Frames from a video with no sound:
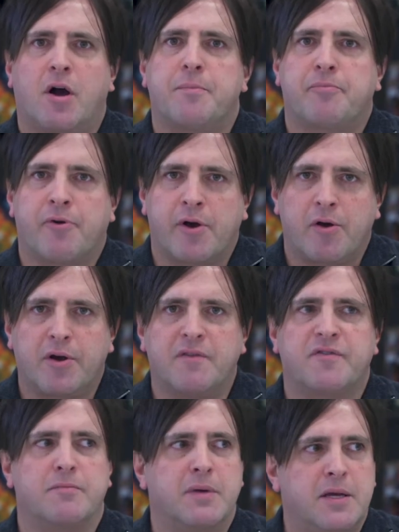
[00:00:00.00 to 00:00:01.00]
high priority
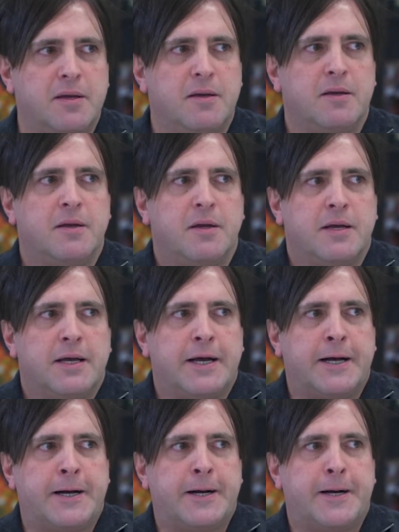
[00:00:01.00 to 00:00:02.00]
for me
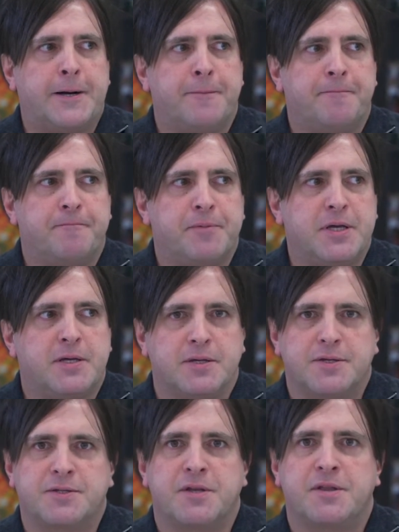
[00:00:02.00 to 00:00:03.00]

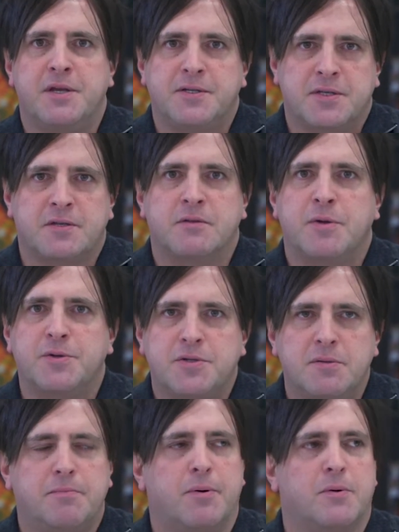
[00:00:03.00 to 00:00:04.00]
because the things that are the
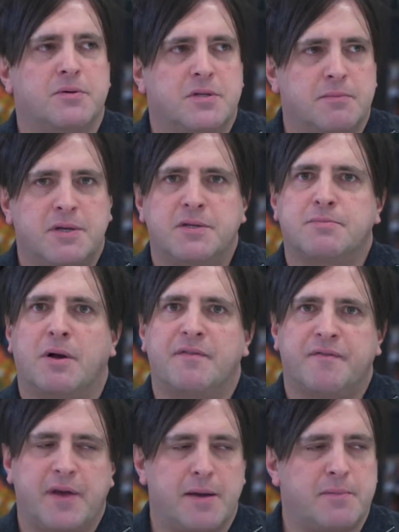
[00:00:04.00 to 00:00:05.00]
most important to me is my
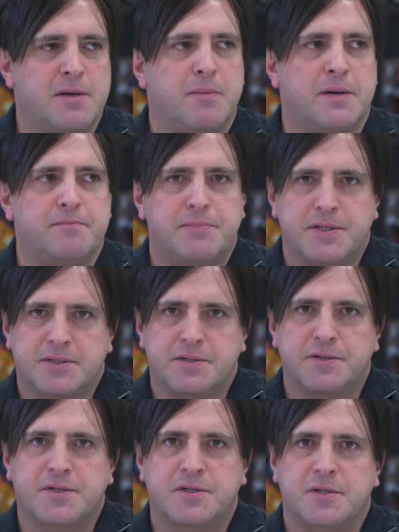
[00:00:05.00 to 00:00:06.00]
family, my
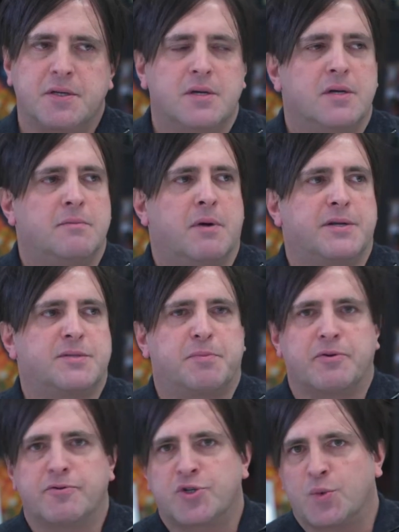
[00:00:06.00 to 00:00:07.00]
business, my
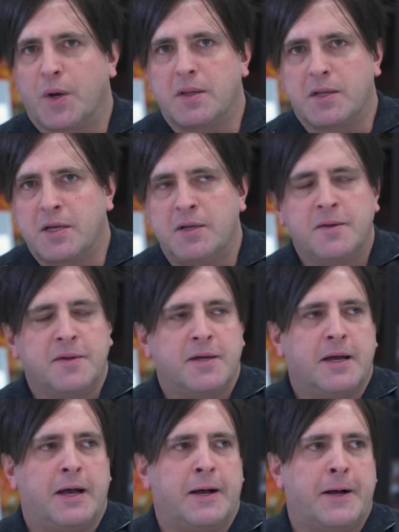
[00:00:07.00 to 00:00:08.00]
spirituality,
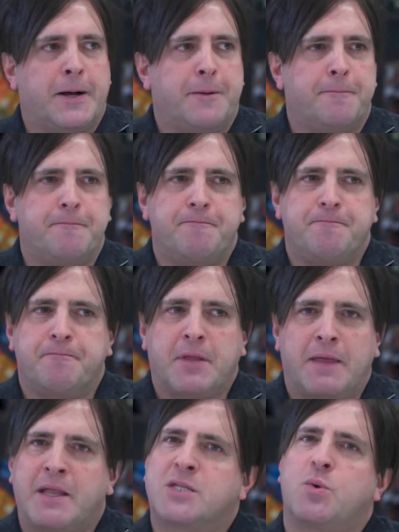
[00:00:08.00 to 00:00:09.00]
and
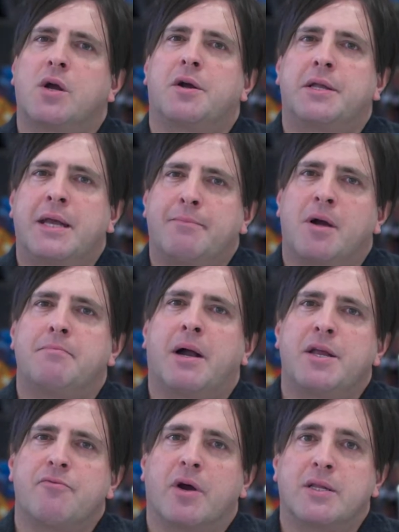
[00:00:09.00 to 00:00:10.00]
that's why I've got to get my
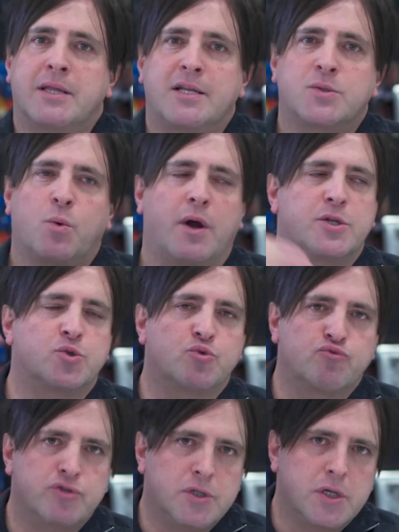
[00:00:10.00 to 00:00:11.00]
money right. That's why it's
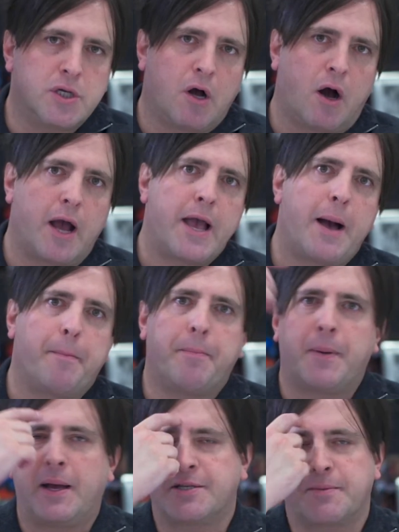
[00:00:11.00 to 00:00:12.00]
really high
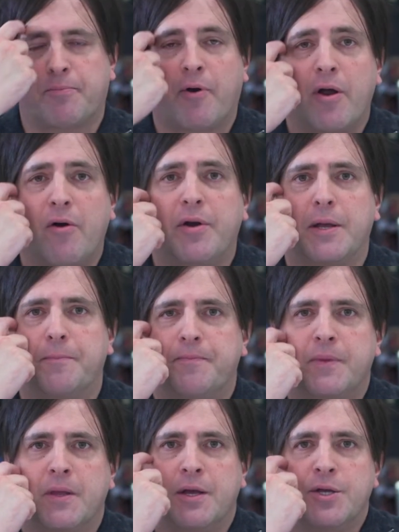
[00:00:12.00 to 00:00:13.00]
up as a priority,
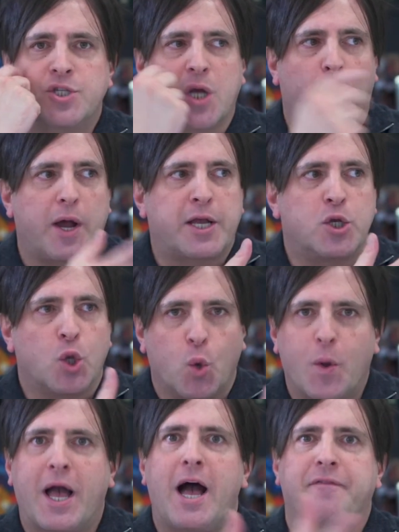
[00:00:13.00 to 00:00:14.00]
so I can
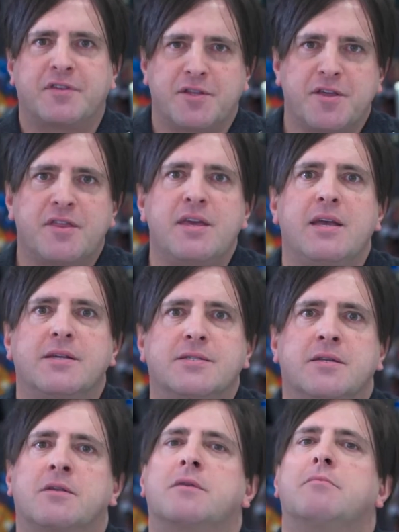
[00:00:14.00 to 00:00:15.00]
look after the things
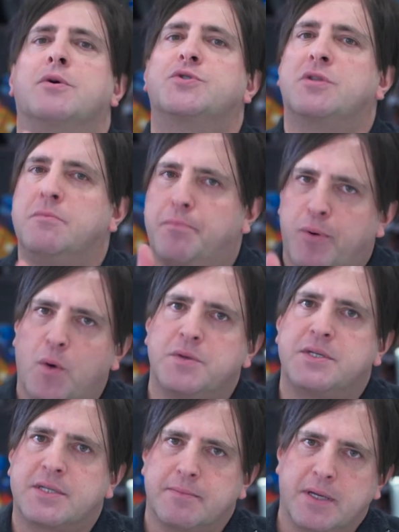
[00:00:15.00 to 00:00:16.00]
that are the most
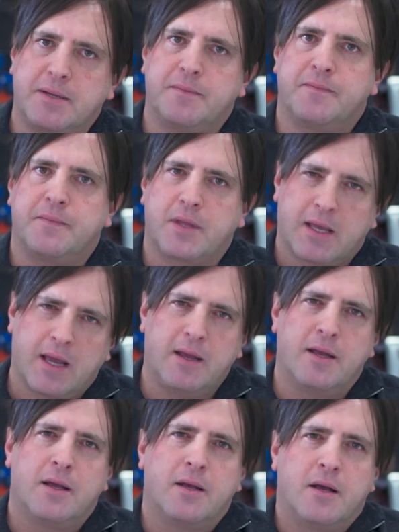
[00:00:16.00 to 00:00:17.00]
important to me,
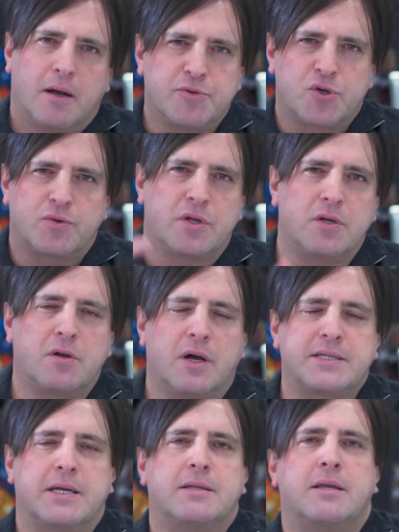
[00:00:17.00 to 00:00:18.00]
okay? I'm sure that you
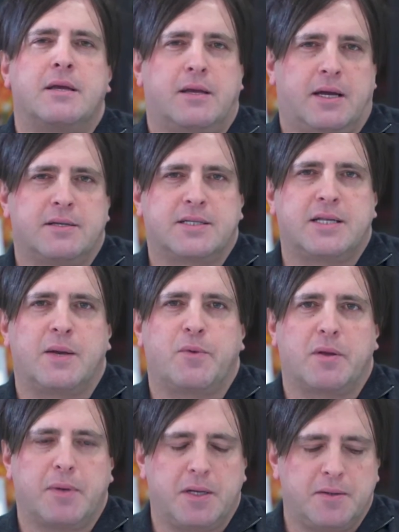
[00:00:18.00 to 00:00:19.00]
guys out there understand
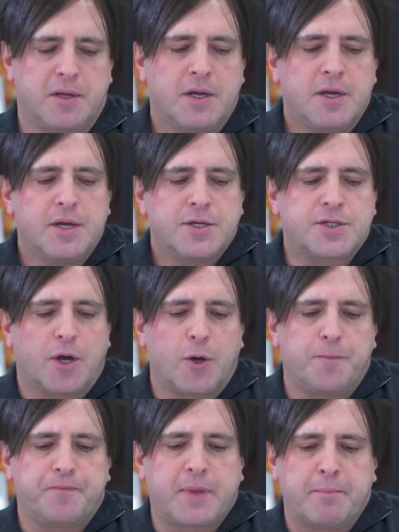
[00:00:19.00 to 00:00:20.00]
what I mean.
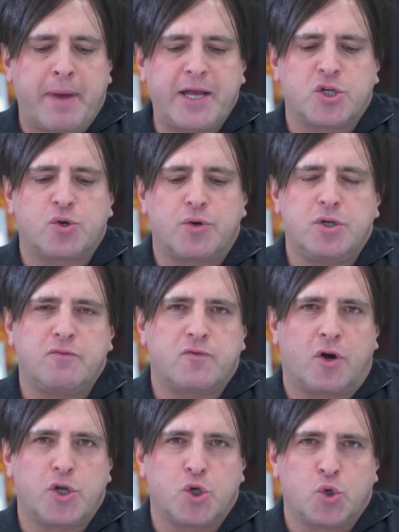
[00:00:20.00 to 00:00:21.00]
So make sure you've
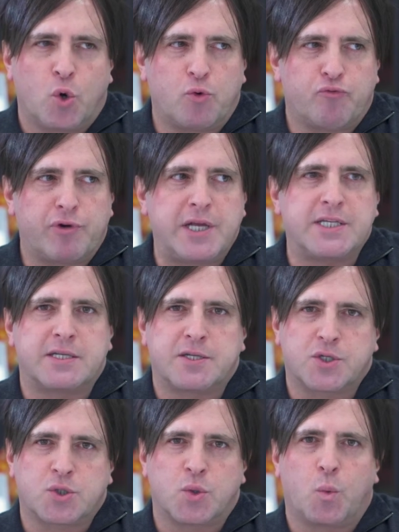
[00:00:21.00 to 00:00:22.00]
got your reason
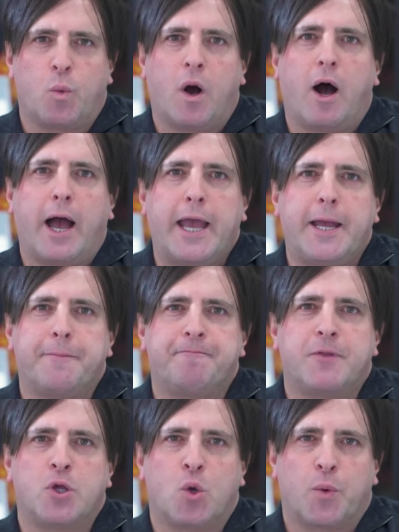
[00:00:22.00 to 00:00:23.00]
as to why
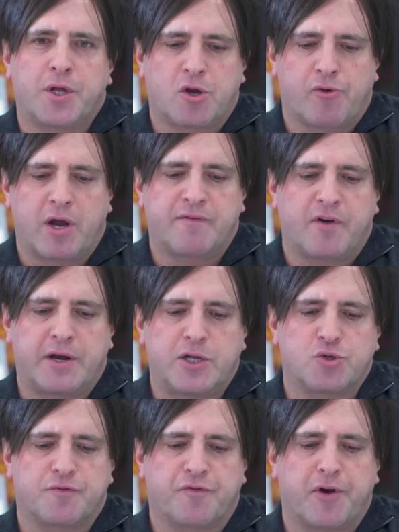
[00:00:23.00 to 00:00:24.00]
you want to create
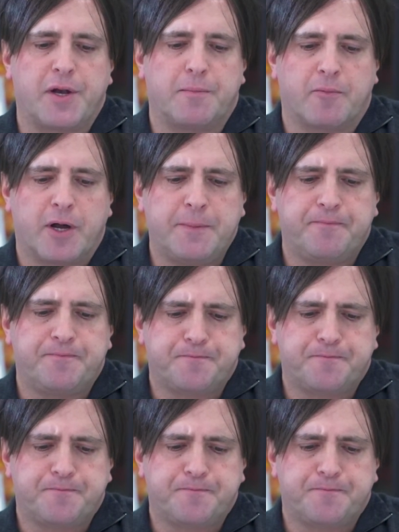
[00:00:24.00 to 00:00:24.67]
financial freedom, right?